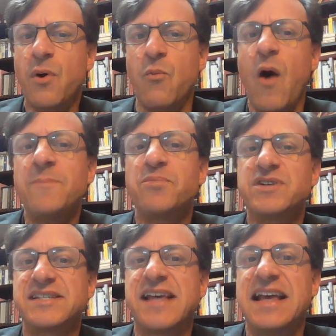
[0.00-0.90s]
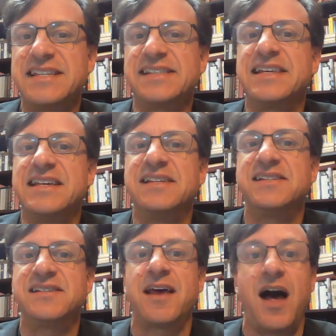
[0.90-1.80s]
But what precisely
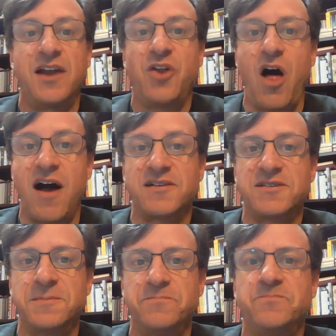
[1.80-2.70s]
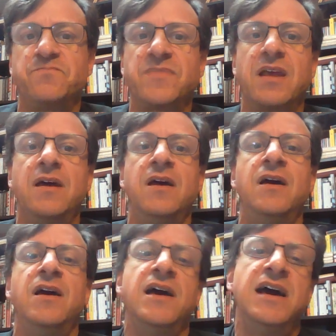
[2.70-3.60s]
is unlocked?
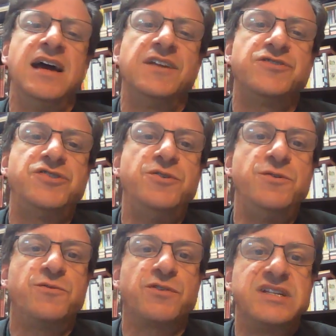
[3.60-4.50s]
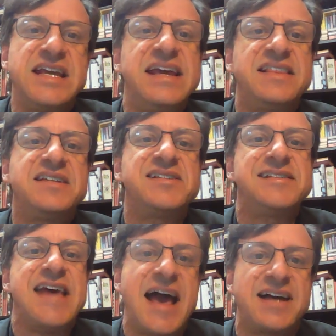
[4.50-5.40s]
To critique this
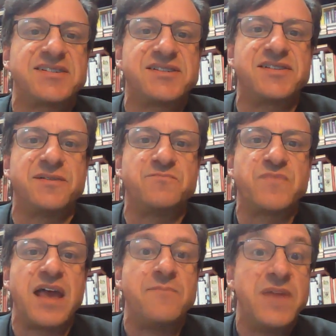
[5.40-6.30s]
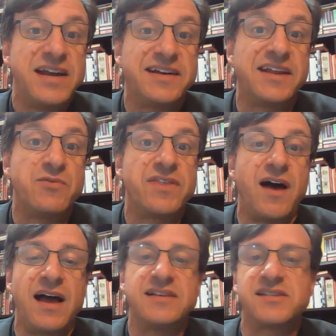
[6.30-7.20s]
text, admittedly with
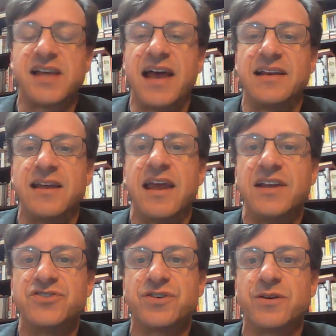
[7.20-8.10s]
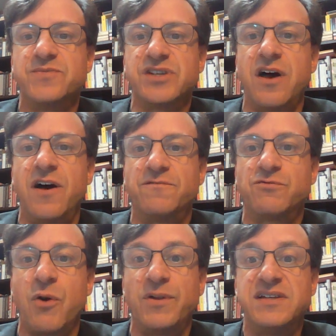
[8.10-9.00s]
hindsight, in terms
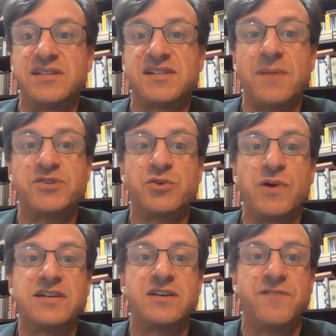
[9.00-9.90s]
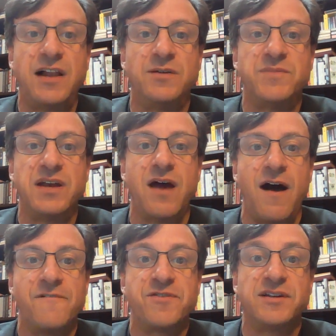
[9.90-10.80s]
of Crowley's subsequent development
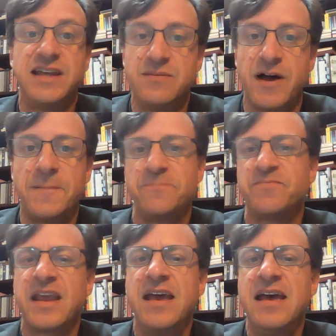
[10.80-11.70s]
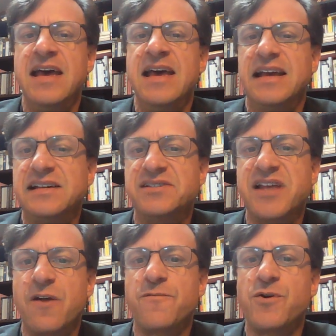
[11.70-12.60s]
of Thelemic, is
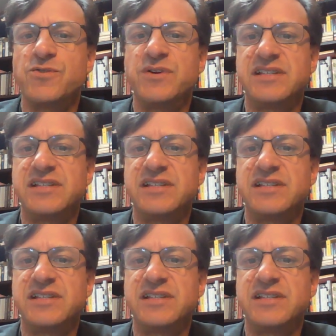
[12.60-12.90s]
therefore to